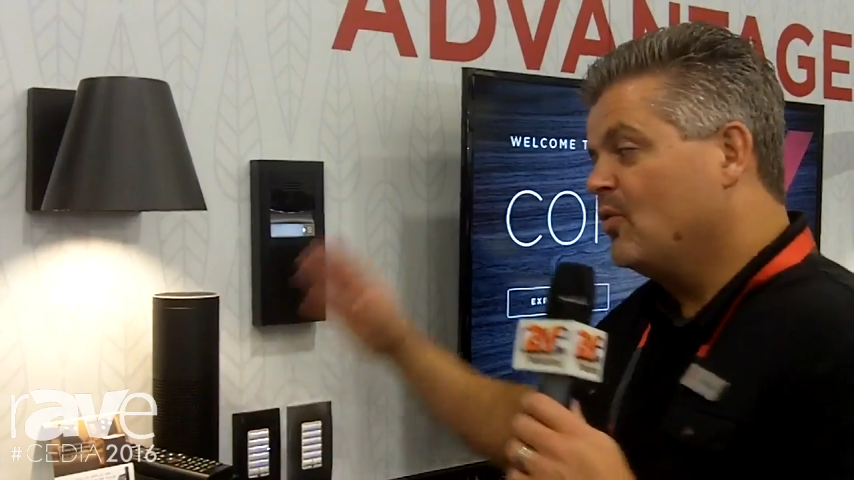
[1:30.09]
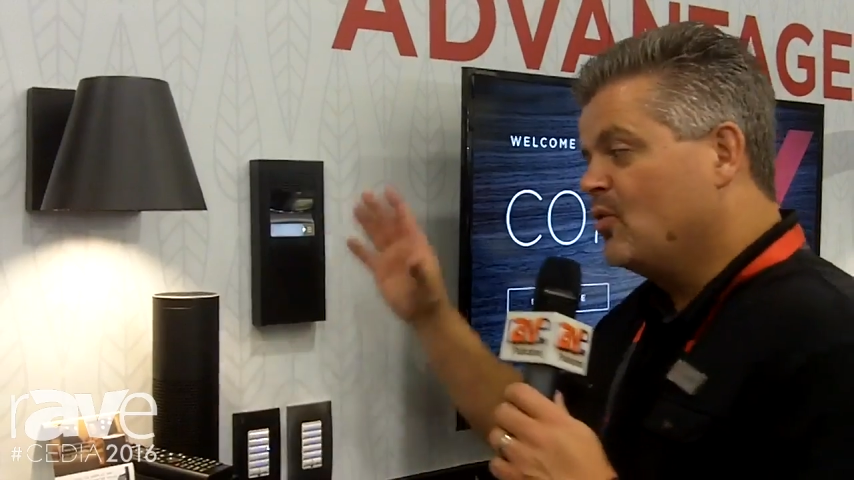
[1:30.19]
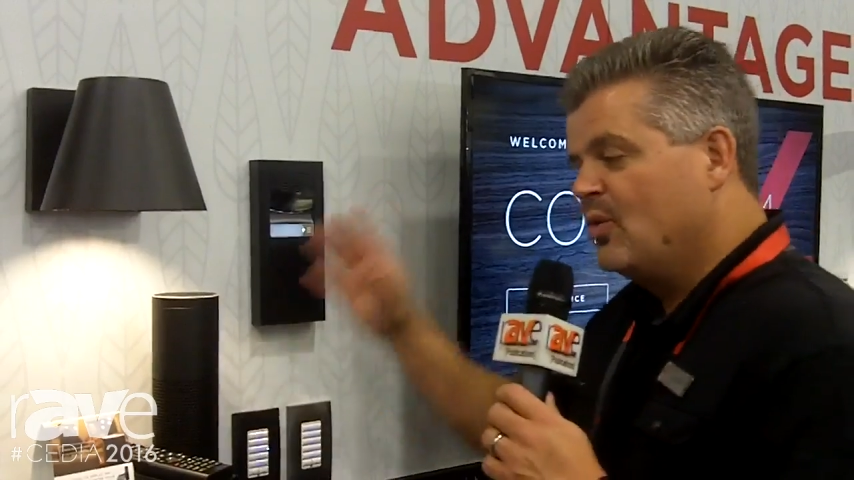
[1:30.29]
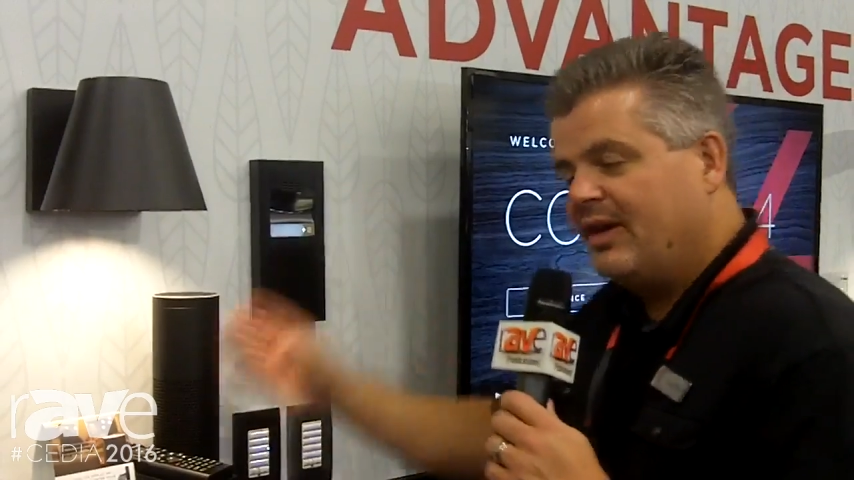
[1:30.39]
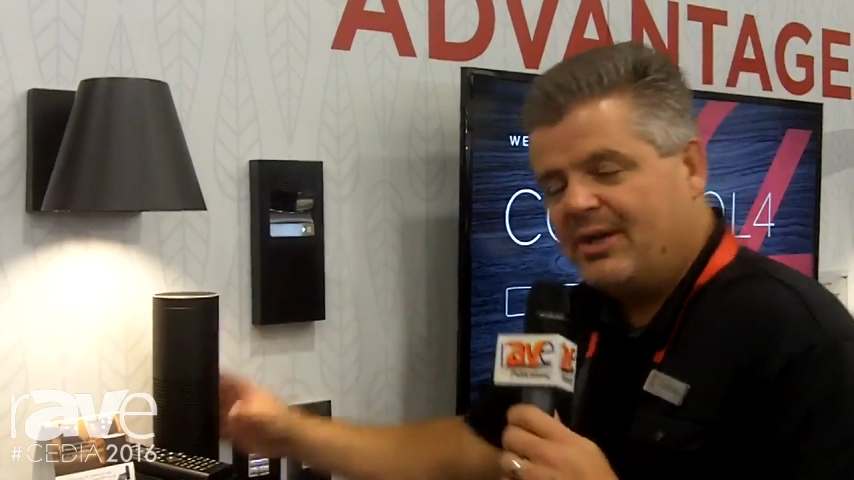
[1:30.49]

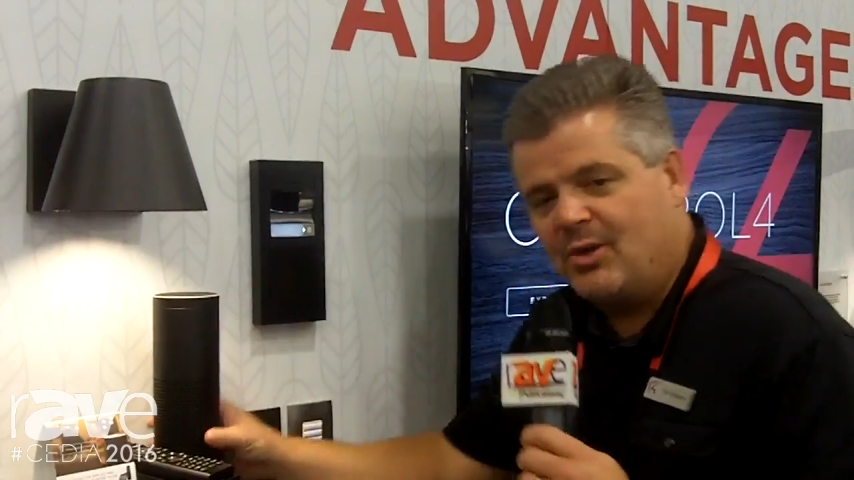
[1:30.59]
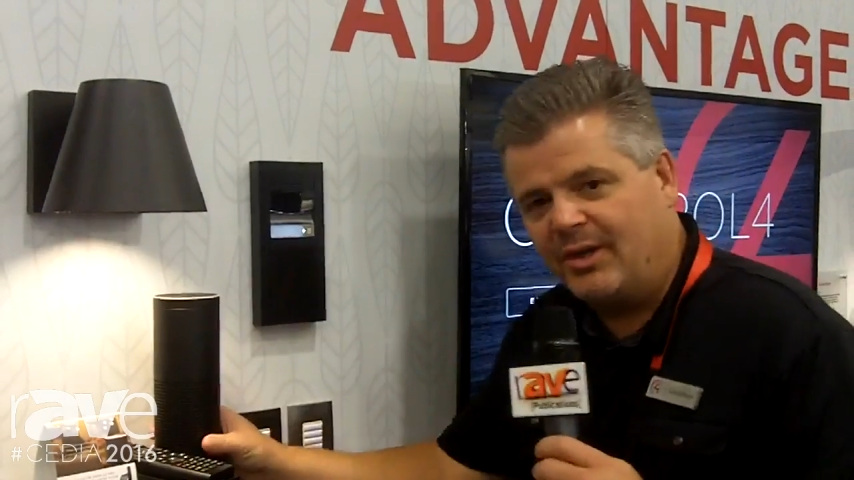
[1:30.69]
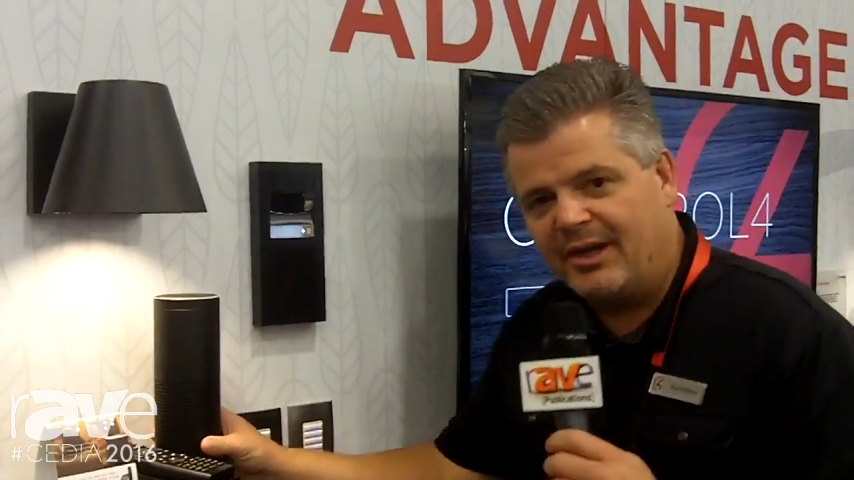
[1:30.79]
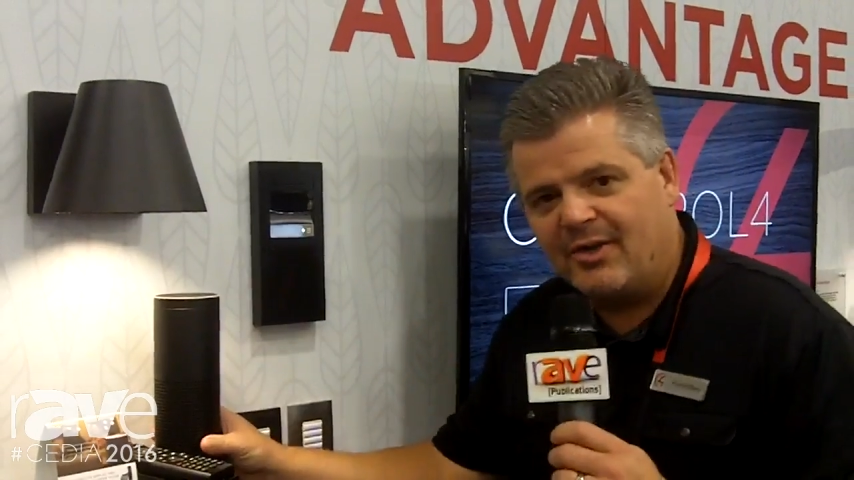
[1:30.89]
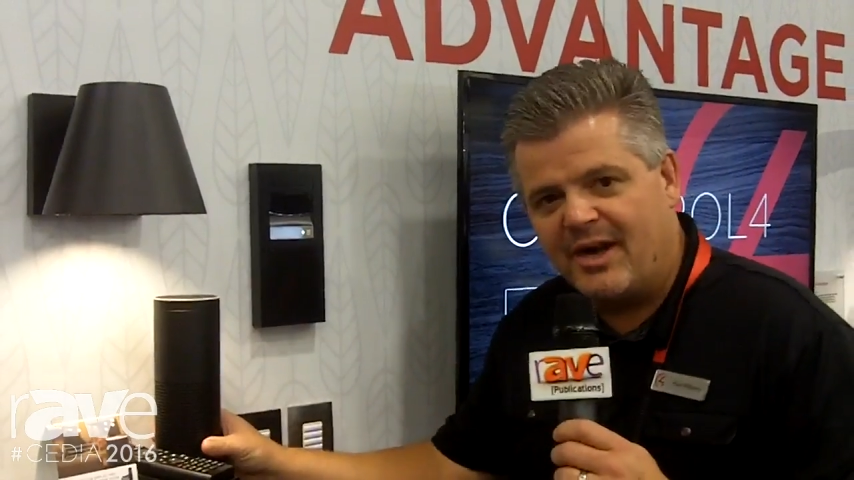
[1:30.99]
Really
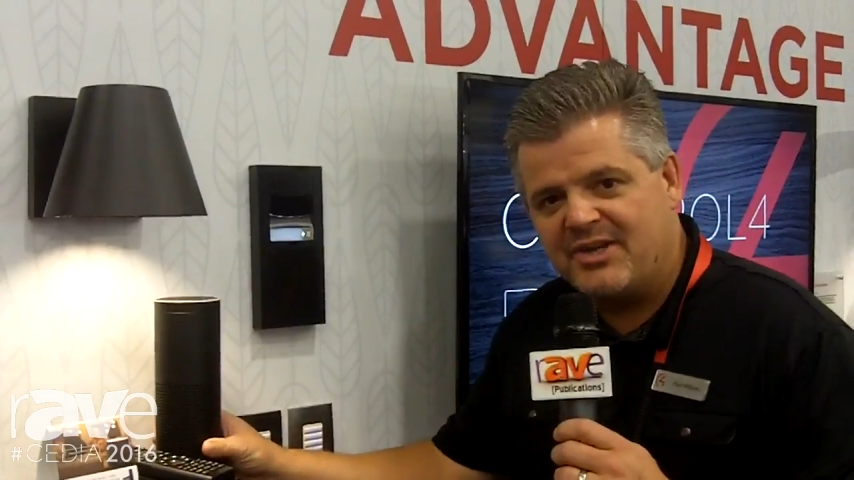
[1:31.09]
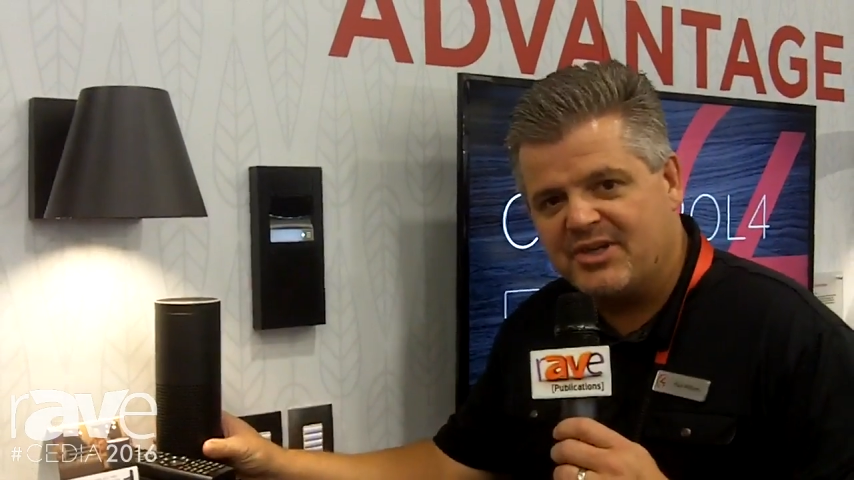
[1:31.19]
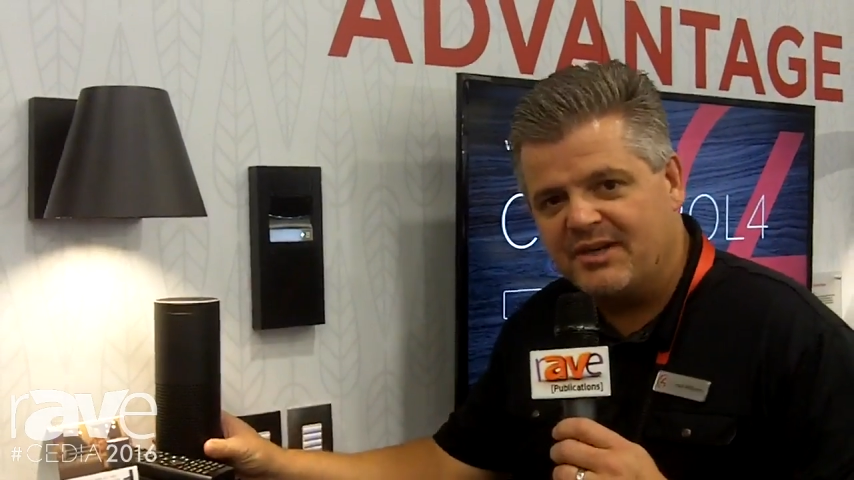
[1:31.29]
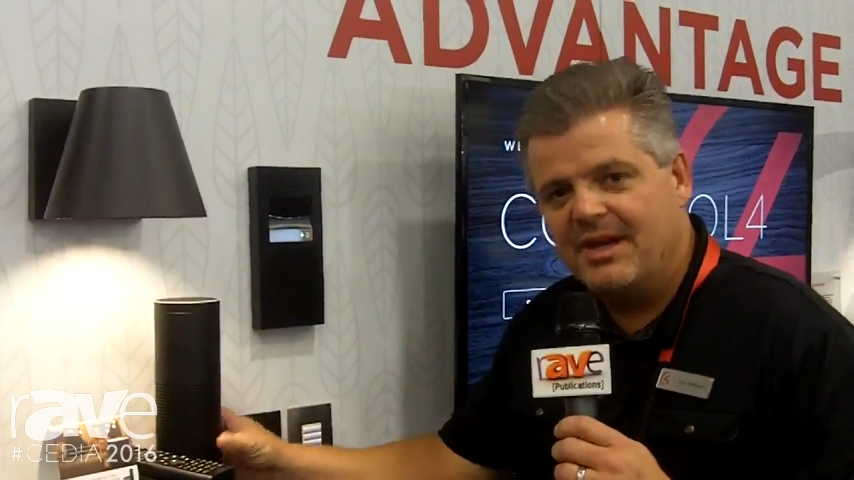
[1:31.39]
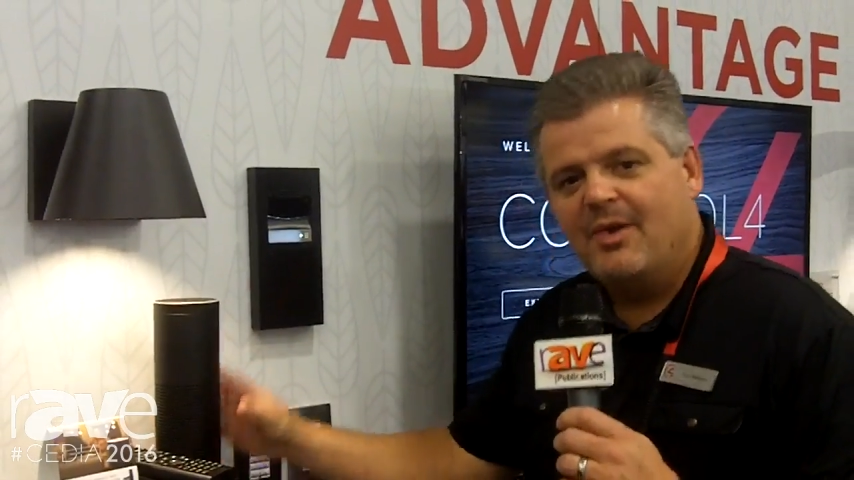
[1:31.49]
cool
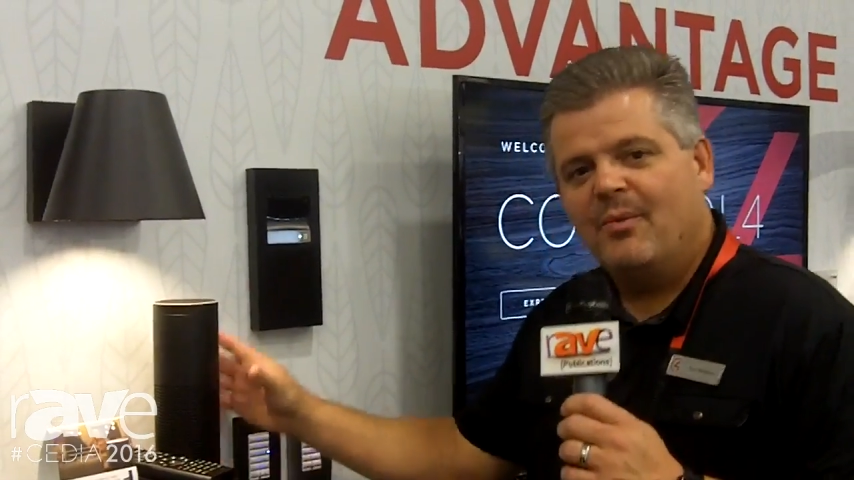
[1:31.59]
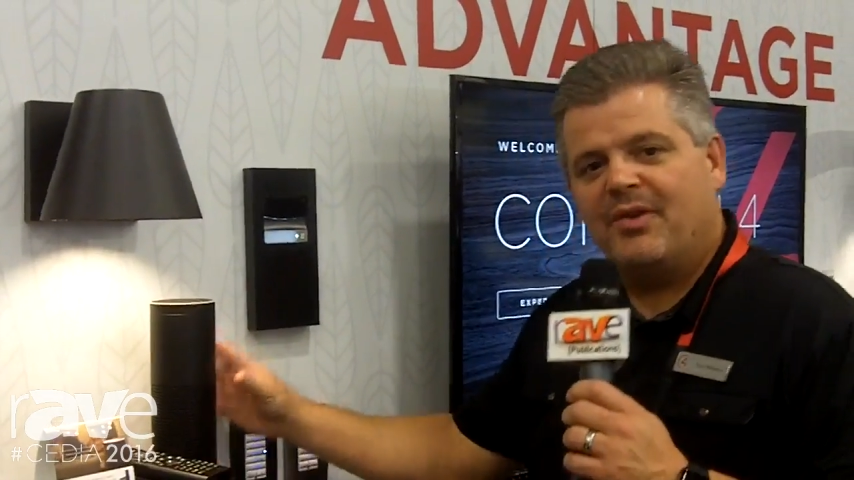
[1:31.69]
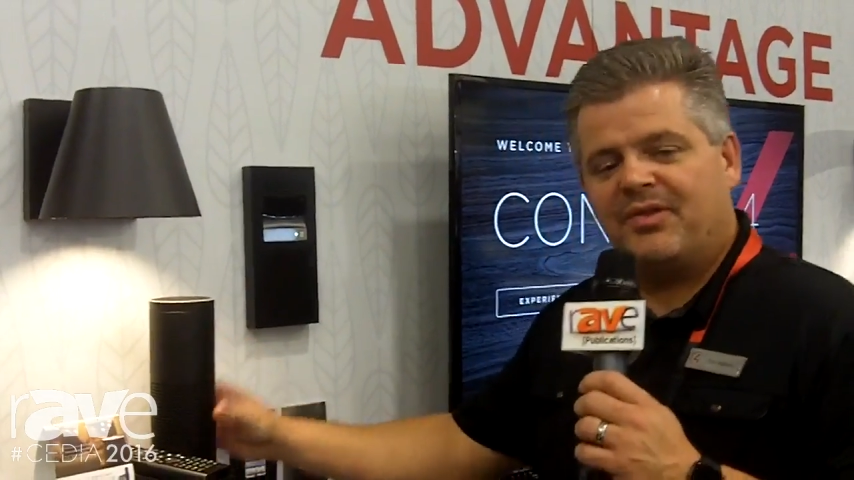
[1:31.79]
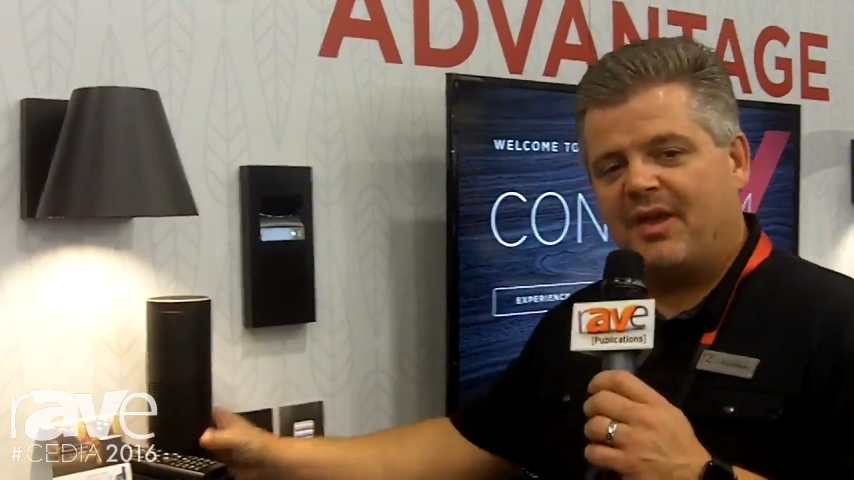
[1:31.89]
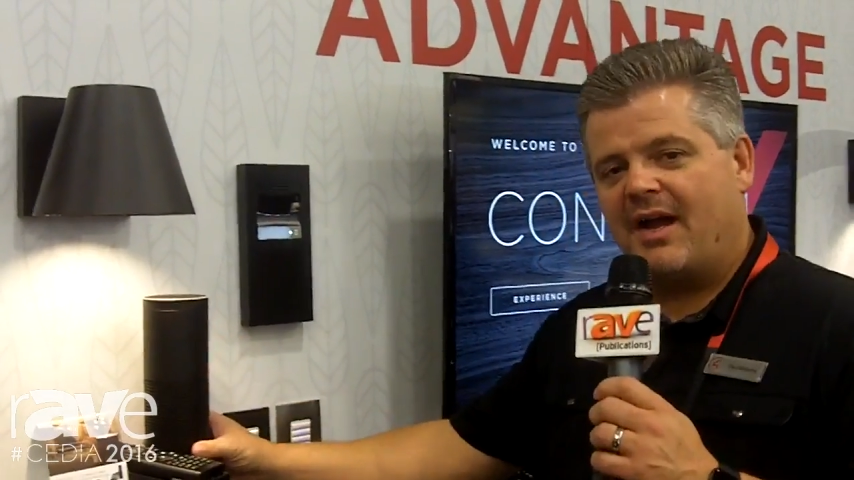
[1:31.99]
integration
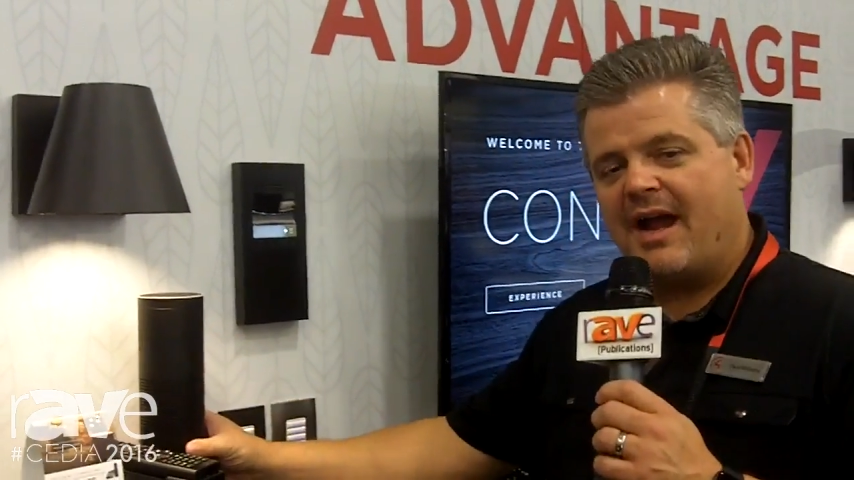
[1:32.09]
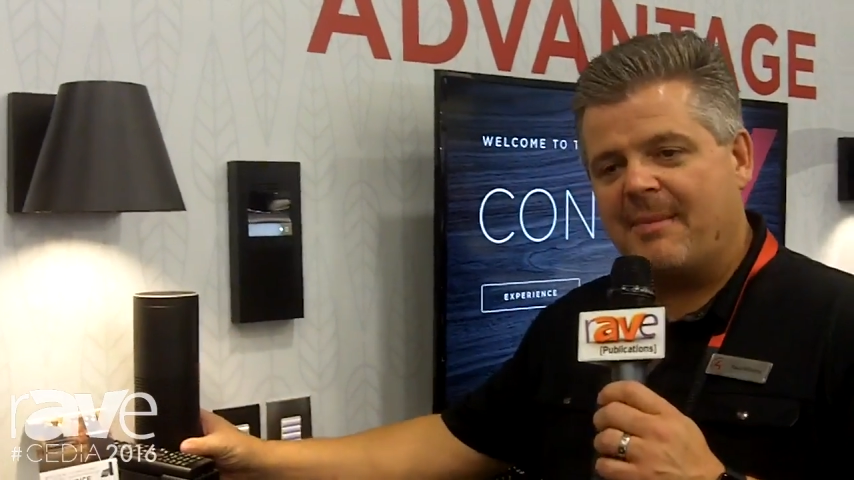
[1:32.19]
with uh,